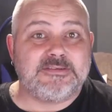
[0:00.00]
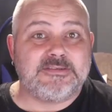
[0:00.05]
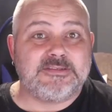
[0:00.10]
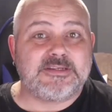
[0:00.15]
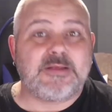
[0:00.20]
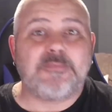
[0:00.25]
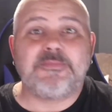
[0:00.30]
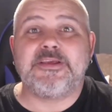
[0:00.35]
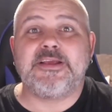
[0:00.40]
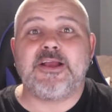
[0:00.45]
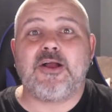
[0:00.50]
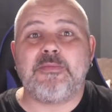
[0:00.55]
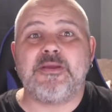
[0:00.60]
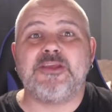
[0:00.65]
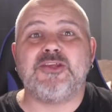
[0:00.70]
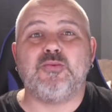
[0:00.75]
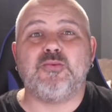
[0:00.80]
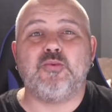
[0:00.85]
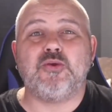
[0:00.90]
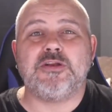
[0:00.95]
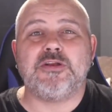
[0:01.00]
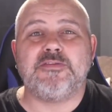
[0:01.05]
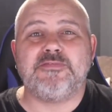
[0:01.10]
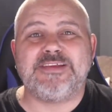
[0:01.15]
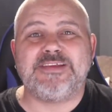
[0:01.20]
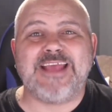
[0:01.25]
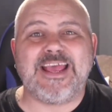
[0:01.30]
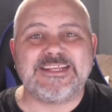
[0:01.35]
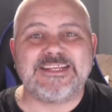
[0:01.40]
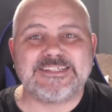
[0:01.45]
Something I bet you wouldn't
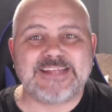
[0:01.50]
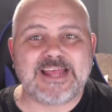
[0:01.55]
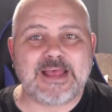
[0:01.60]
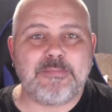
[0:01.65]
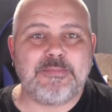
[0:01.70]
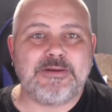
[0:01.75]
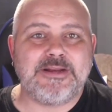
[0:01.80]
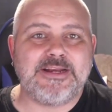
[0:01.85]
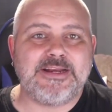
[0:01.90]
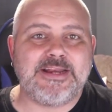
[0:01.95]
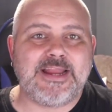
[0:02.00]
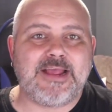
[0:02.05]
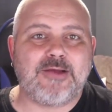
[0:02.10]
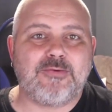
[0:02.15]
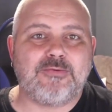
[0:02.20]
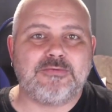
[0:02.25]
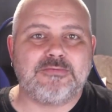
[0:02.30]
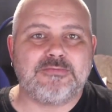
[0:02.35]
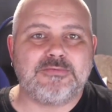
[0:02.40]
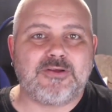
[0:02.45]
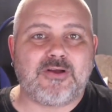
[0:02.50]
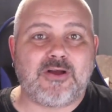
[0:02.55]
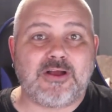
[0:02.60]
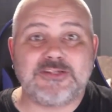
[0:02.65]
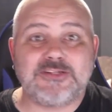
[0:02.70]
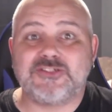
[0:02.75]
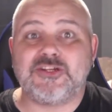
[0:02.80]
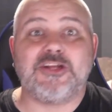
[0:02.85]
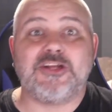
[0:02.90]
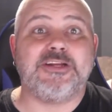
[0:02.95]
have guessed happening now. I
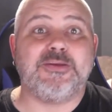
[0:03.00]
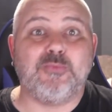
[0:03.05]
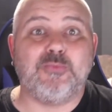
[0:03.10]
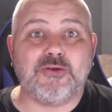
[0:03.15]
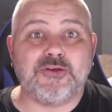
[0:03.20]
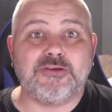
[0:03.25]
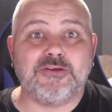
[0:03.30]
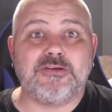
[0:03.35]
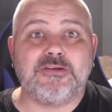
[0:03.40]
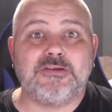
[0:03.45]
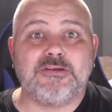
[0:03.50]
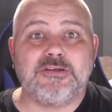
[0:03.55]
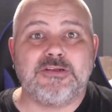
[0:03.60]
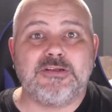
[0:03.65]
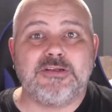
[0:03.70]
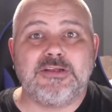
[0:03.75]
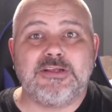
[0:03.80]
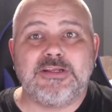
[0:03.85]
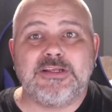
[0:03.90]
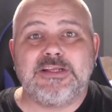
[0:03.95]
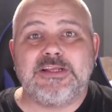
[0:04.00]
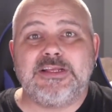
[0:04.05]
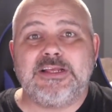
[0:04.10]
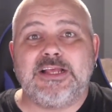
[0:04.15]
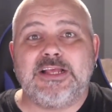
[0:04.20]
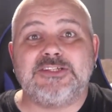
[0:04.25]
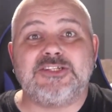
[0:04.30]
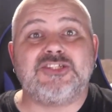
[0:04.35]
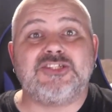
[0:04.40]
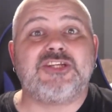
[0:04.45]
certainly wouldn't,
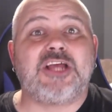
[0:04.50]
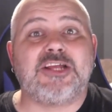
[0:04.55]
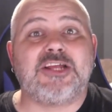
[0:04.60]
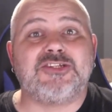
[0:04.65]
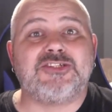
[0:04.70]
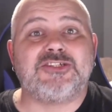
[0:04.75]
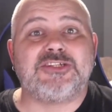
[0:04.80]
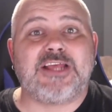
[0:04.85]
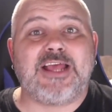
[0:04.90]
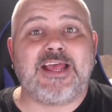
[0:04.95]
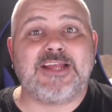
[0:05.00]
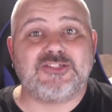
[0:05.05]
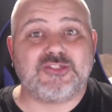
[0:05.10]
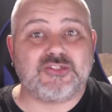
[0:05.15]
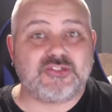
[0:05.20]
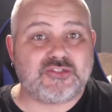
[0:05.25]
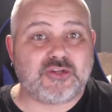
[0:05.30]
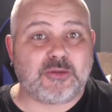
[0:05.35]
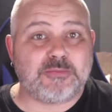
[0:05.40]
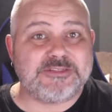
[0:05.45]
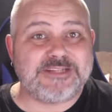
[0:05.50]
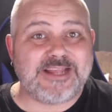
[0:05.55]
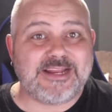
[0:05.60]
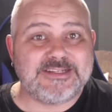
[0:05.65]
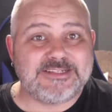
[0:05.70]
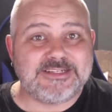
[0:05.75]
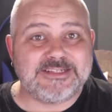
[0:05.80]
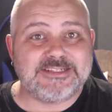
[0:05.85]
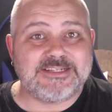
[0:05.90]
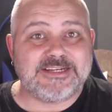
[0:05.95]
as a judge had to stop
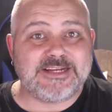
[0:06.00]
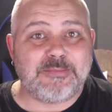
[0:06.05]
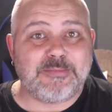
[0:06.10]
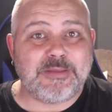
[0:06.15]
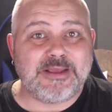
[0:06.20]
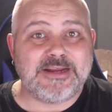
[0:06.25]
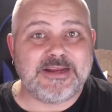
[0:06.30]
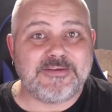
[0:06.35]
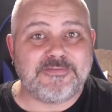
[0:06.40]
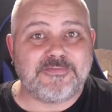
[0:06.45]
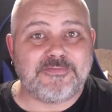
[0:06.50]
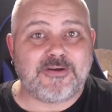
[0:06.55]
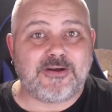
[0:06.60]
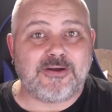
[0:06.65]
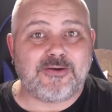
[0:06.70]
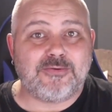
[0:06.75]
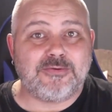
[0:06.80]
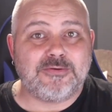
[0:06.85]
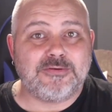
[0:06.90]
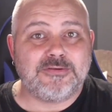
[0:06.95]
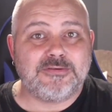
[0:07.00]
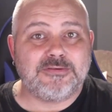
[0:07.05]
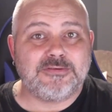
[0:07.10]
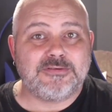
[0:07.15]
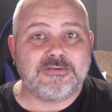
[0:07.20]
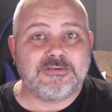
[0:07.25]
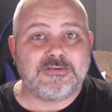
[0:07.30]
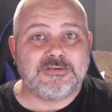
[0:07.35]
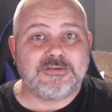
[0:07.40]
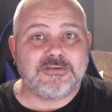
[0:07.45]
sentencing a paedophile
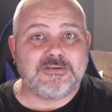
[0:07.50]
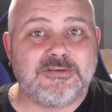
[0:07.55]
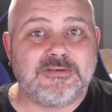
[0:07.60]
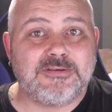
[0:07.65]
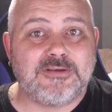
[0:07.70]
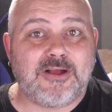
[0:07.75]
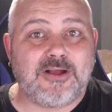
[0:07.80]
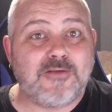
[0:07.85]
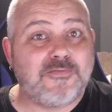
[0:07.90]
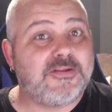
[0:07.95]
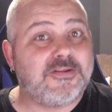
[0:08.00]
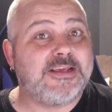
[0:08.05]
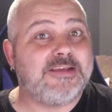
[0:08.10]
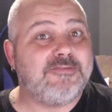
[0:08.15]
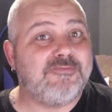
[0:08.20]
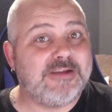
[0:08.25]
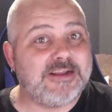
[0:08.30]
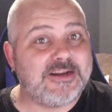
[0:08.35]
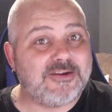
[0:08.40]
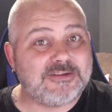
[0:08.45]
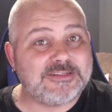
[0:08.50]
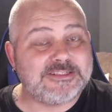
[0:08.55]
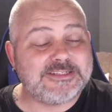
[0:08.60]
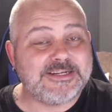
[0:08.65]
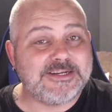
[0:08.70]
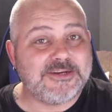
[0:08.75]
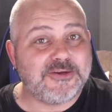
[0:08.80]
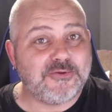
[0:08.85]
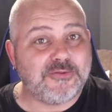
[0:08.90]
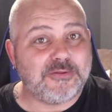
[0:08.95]
after he realised
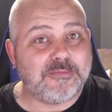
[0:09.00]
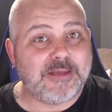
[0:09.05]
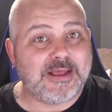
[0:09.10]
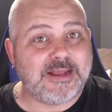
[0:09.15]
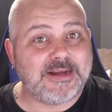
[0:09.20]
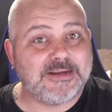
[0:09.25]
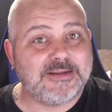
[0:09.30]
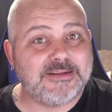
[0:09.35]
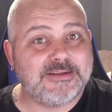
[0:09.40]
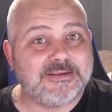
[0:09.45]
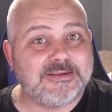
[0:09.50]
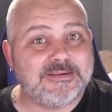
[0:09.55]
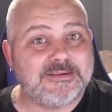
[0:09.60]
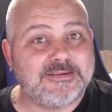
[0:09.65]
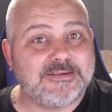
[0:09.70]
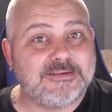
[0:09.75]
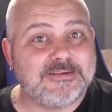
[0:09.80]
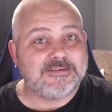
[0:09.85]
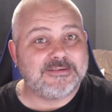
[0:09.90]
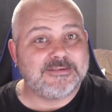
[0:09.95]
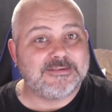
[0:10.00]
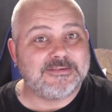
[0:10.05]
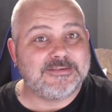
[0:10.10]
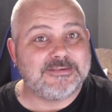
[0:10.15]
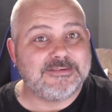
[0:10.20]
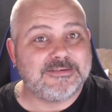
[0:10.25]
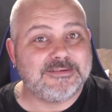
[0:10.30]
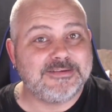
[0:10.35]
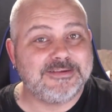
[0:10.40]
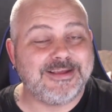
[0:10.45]
he knew the man.
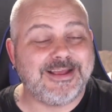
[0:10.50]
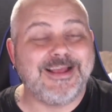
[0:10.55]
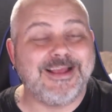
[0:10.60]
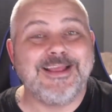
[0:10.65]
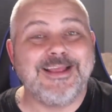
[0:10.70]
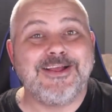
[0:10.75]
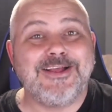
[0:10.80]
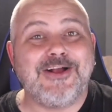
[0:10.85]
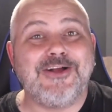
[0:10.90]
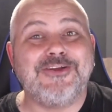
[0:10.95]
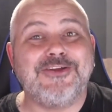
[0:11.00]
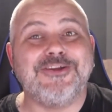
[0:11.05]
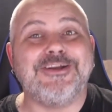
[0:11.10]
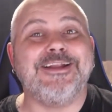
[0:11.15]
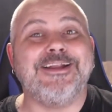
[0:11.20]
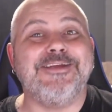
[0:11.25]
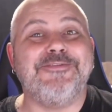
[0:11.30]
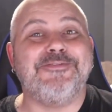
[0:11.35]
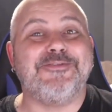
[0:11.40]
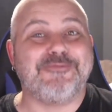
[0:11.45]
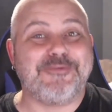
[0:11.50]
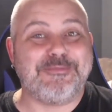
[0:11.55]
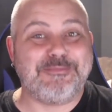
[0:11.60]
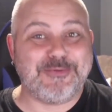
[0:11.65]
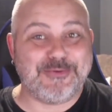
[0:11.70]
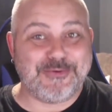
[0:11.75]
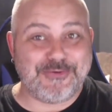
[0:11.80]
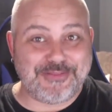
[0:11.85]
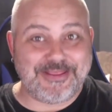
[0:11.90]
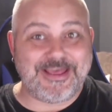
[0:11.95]
I could leave the
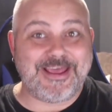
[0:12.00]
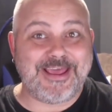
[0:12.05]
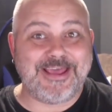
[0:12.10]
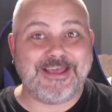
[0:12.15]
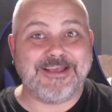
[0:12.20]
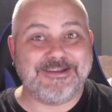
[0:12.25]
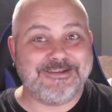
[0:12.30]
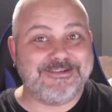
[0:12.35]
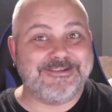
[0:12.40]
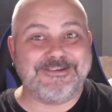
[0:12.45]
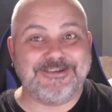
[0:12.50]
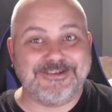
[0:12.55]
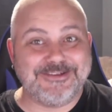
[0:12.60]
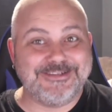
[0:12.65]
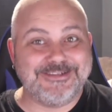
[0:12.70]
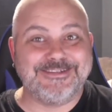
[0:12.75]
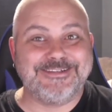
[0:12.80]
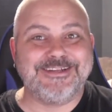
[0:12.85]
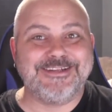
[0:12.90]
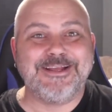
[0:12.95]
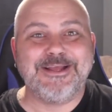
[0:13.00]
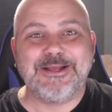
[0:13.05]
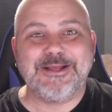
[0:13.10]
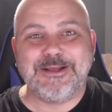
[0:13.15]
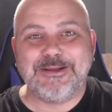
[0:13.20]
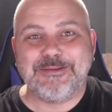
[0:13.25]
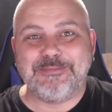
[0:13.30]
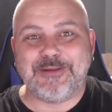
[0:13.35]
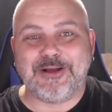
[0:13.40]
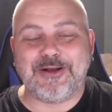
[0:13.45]
report there,
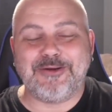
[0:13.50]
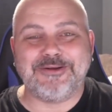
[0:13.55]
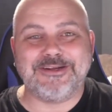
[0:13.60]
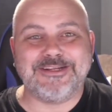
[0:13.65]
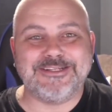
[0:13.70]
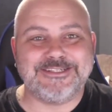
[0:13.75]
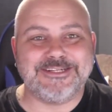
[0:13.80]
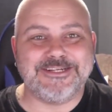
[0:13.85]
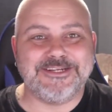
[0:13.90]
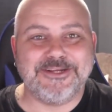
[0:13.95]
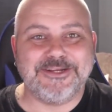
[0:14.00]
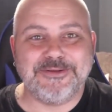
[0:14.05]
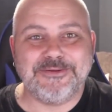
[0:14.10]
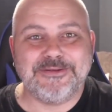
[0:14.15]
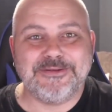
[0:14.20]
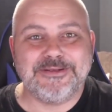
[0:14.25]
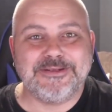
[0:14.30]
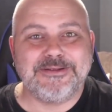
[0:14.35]
but I'll continue.